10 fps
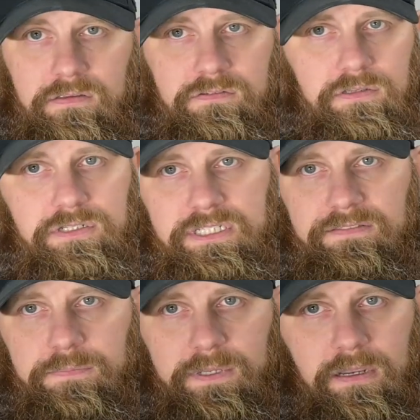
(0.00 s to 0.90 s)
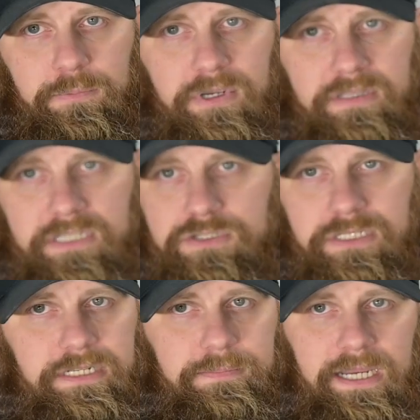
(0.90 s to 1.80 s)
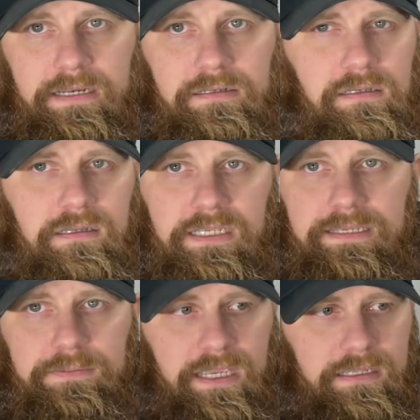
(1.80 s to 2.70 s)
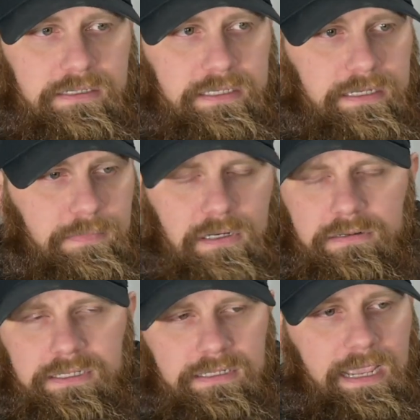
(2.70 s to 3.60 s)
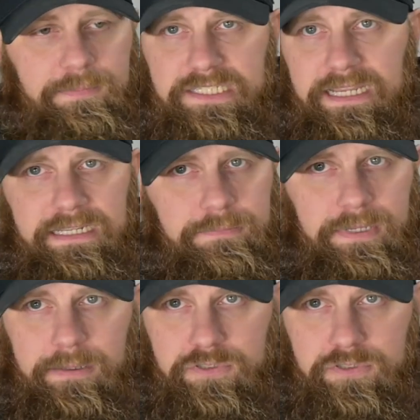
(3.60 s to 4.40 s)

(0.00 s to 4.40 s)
So you just have to pick up one of these. You can get them on eBay. You can get them Amazon, eBay, I'm